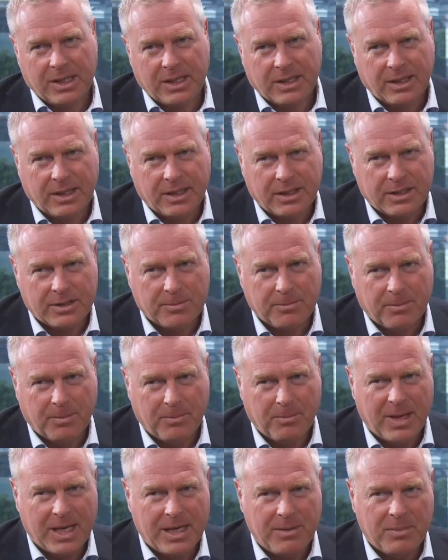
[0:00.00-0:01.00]
it is
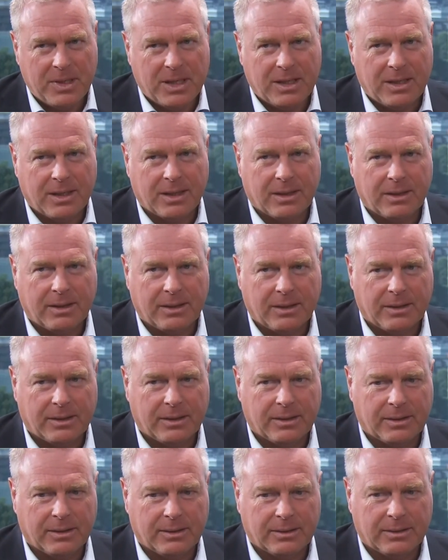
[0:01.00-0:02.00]
maybe
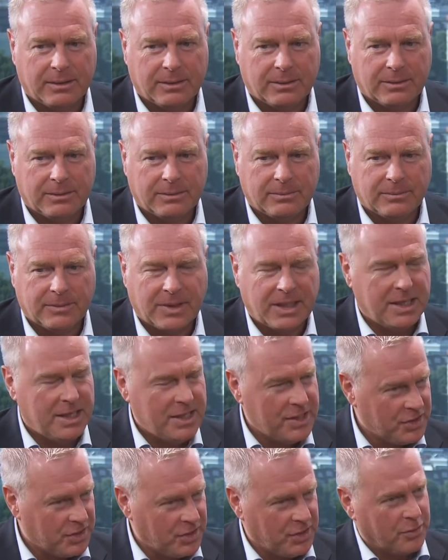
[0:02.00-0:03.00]

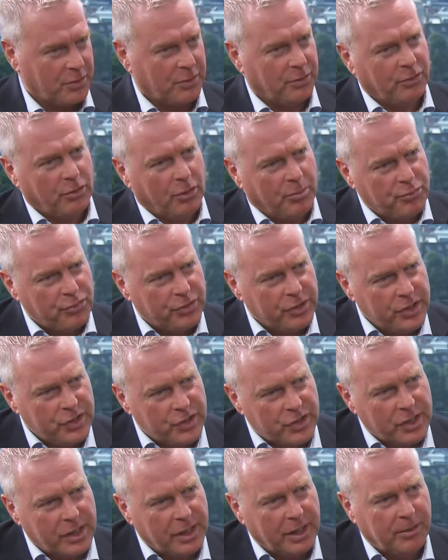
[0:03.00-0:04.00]
easier to
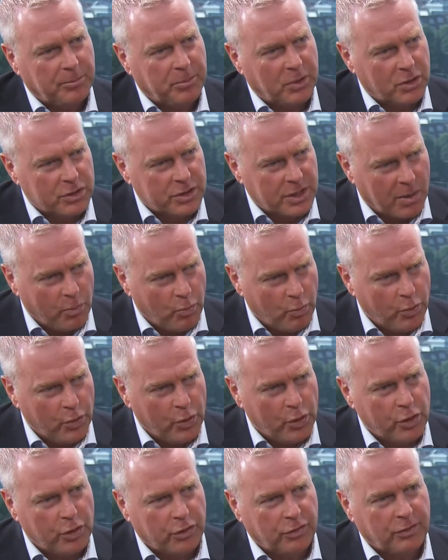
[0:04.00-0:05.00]
appreciate because I
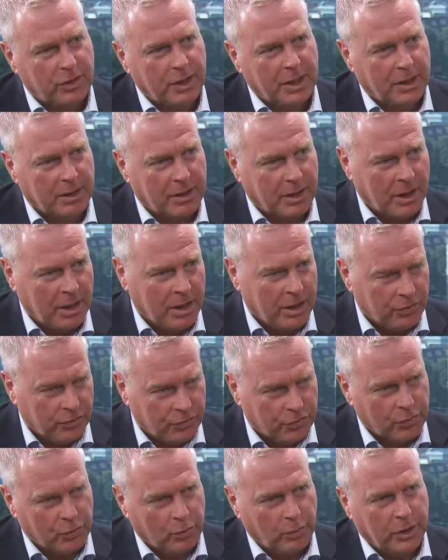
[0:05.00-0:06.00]
worked in a
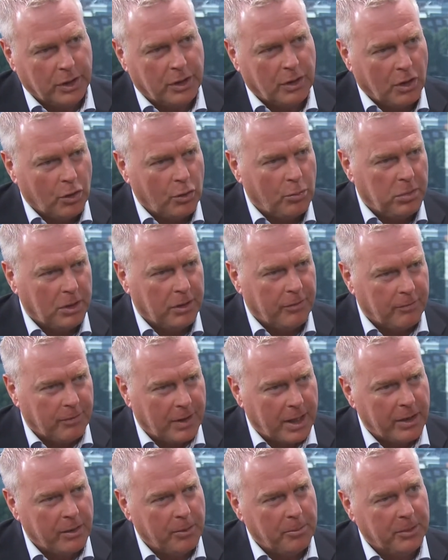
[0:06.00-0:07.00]
truly global
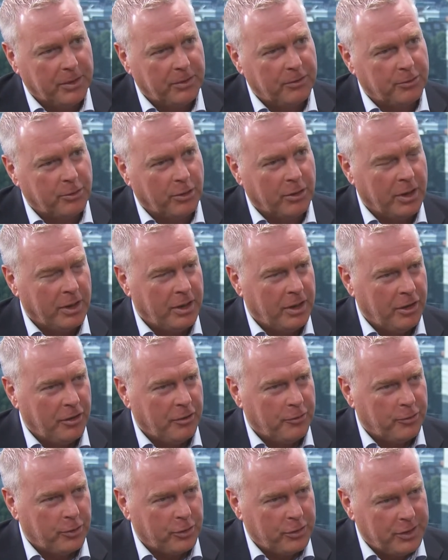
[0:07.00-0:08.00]
environment
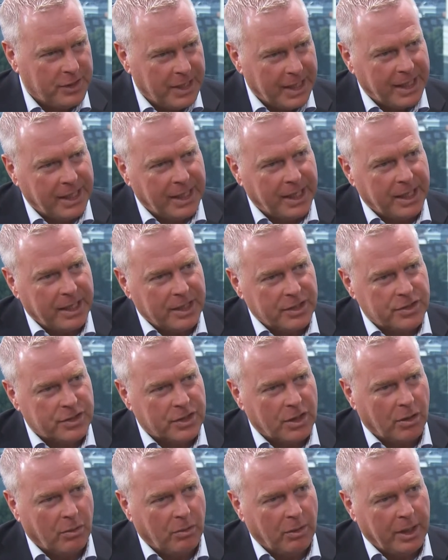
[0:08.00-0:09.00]
for decades.
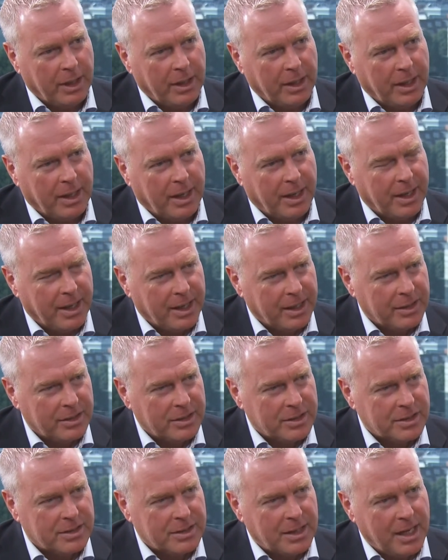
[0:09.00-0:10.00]
So I
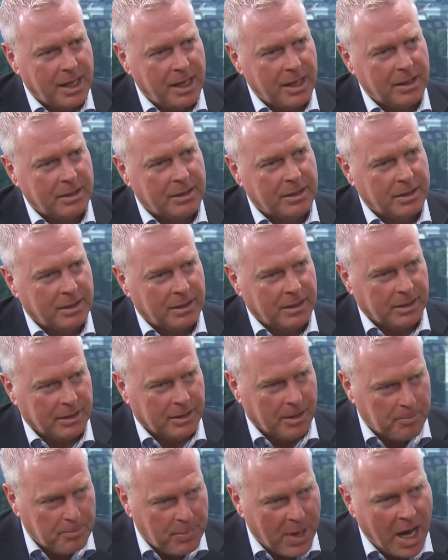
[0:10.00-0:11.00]
understand
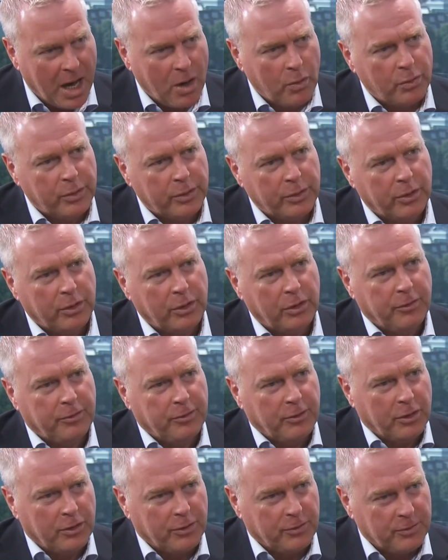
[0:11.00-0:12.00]
the power
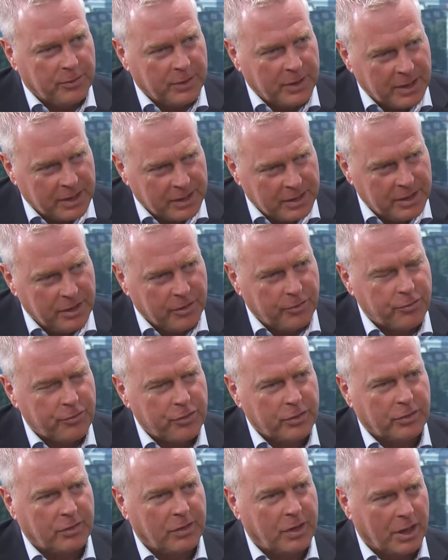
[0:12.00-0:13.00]
of
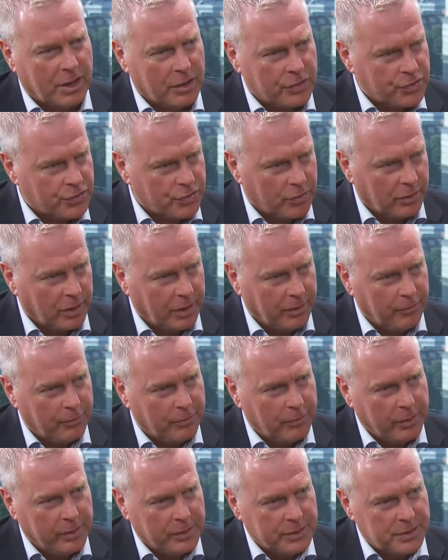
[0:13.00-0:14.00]
different cultural
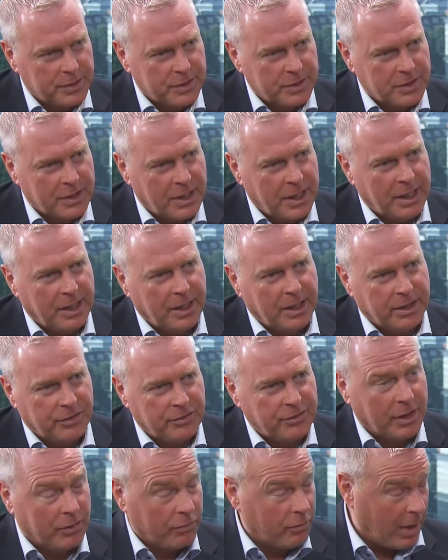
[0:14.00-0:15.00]
influences,
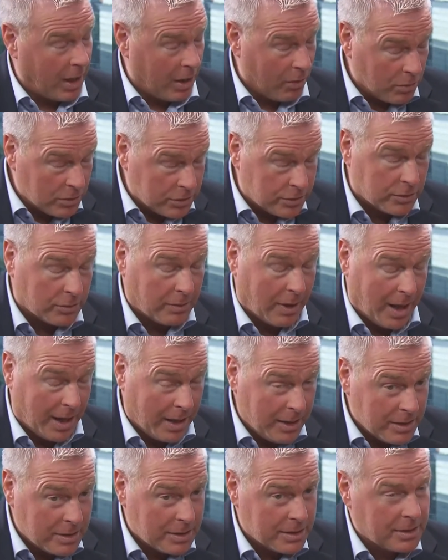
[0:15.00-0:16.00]
etc. I also
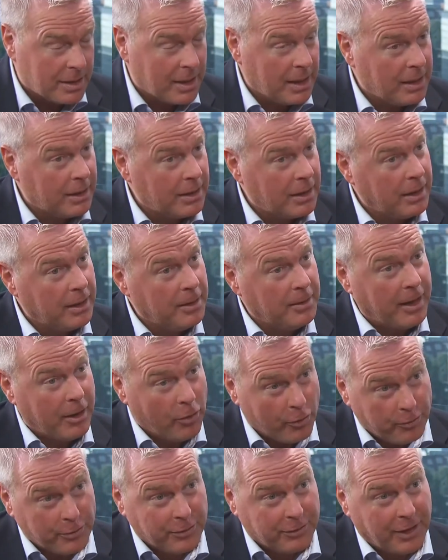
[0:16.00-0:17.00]
understand that it
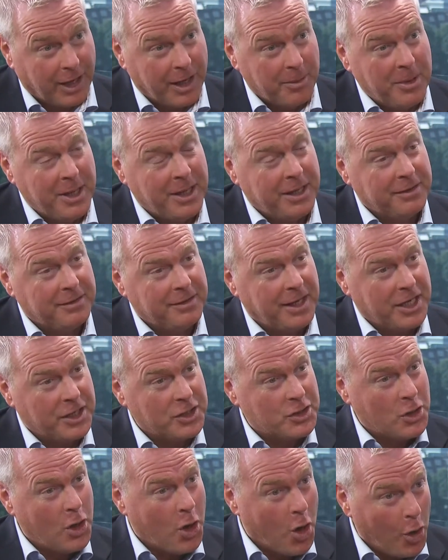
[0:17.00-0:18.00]
oftentimes
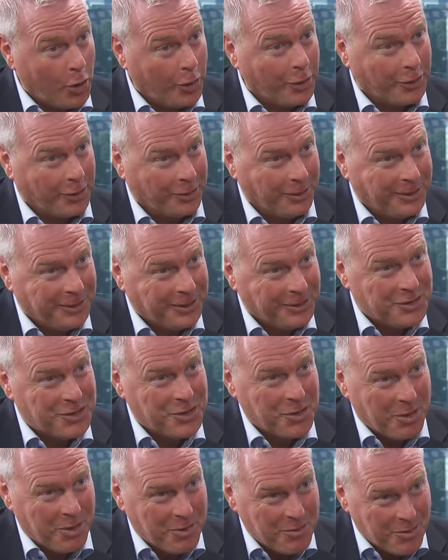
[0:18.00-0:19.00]
takes longer
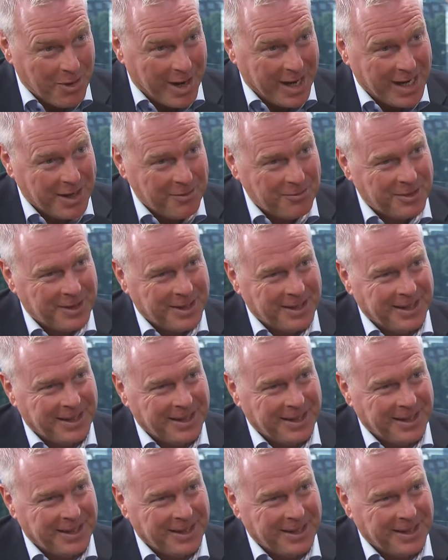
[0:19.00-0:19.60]
to arrive